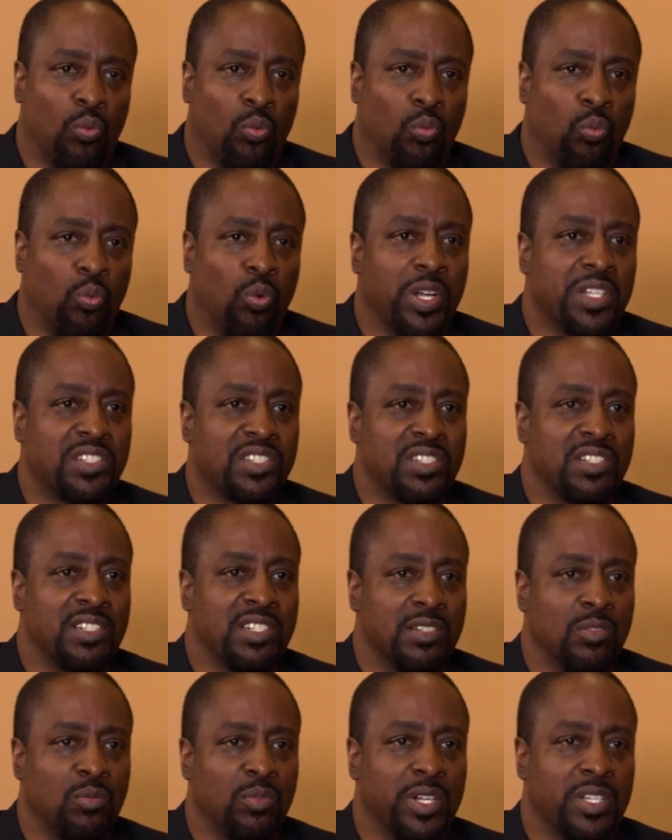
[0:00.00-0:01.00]
what's
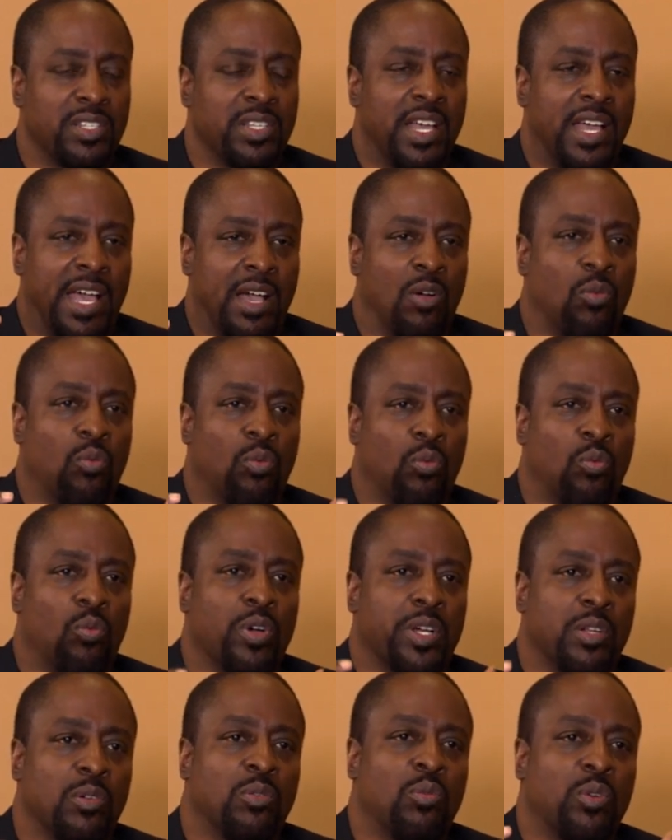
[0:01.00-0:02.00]
what?
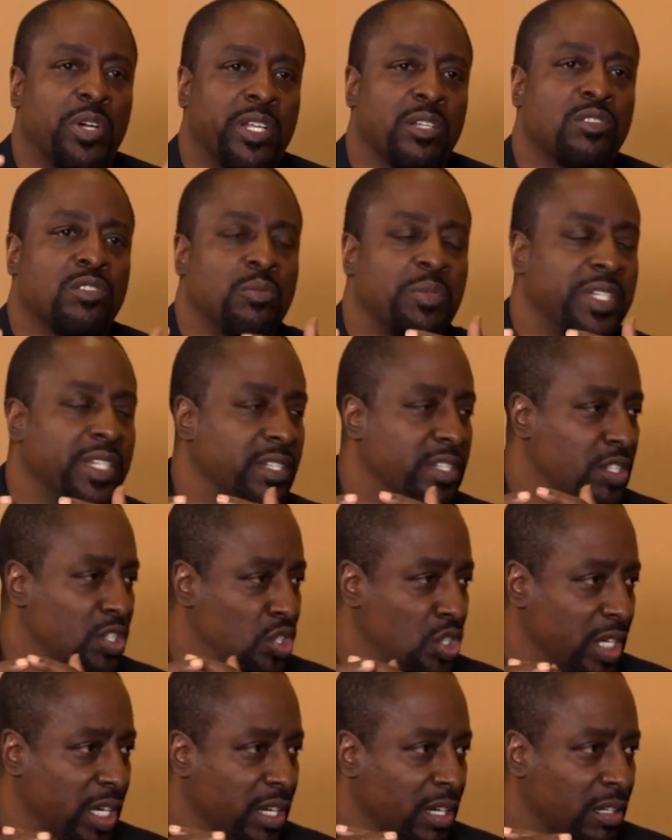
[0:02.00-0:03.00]
What, what else do we need to
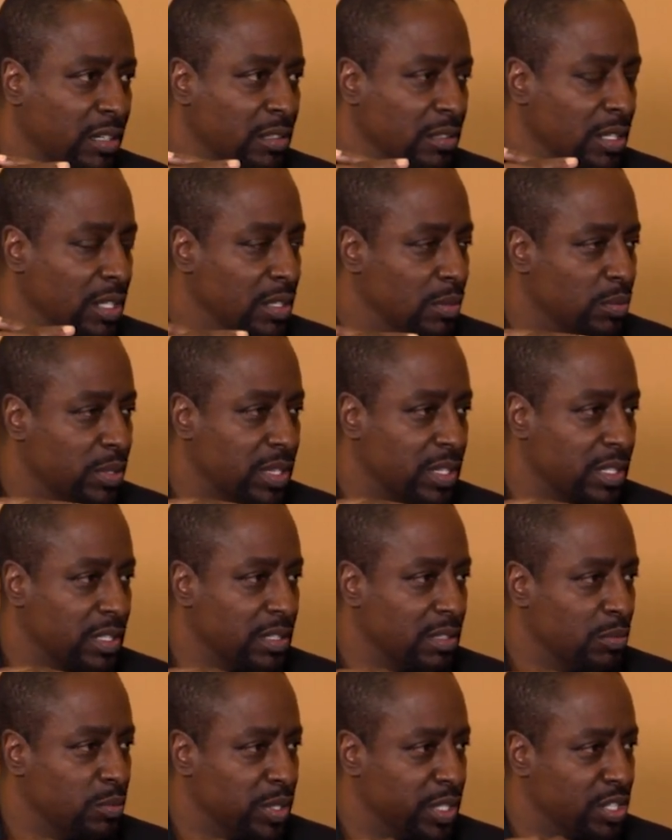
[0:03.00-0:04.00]
share with the,
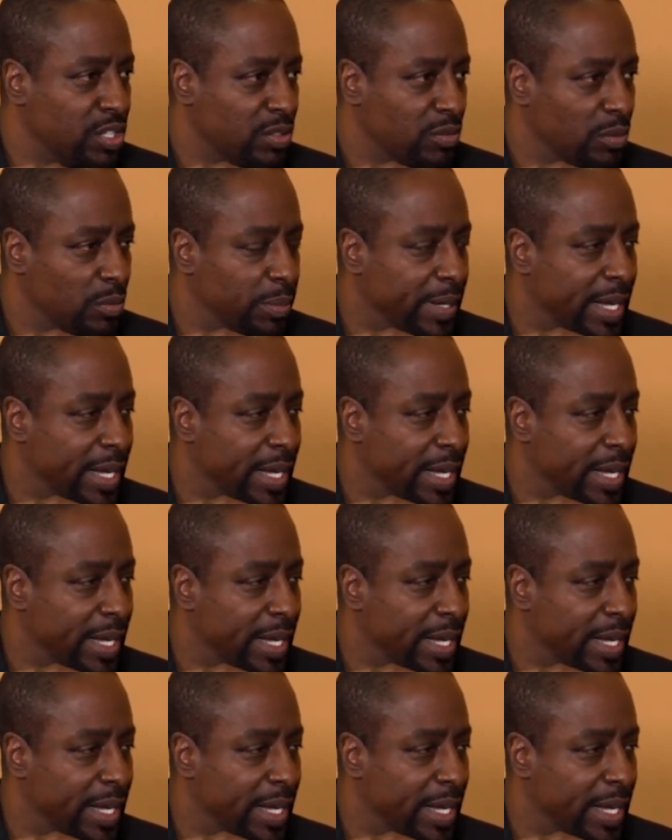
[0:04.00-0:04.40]
with the general